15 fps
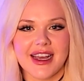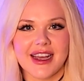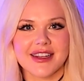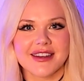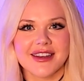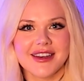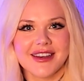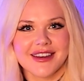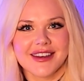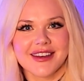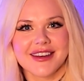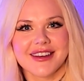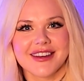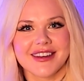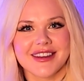and
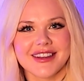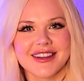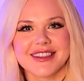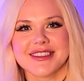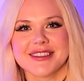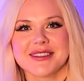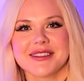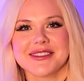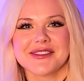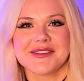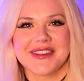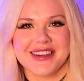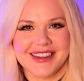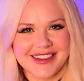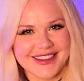listen to a
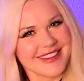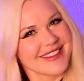video.